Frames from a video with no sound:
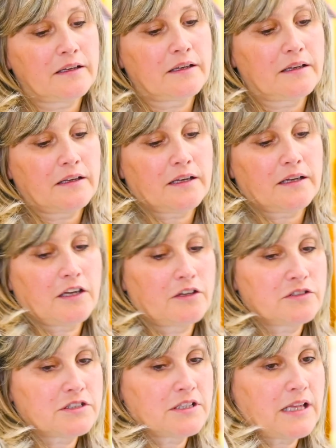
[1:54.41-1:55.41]
the next year
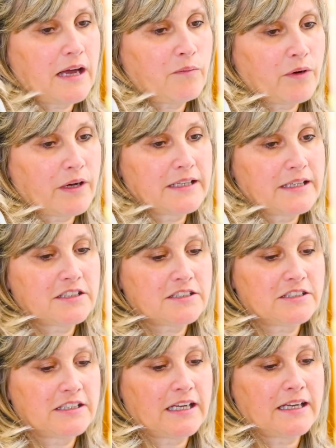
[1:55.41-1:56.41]
is we want to build on the
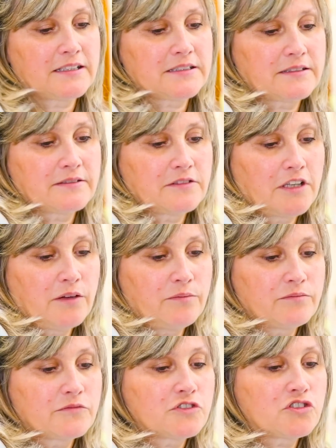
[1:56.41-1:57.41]
successes of this year.
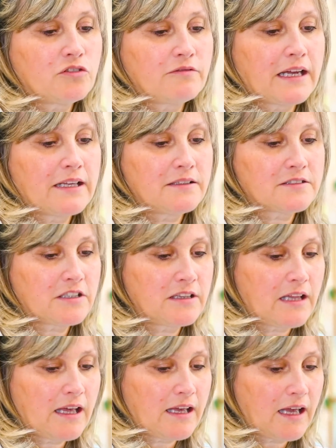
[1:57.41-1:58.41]
We've already
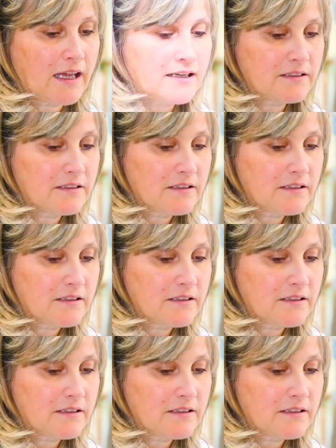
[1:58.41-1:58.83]
incorporated in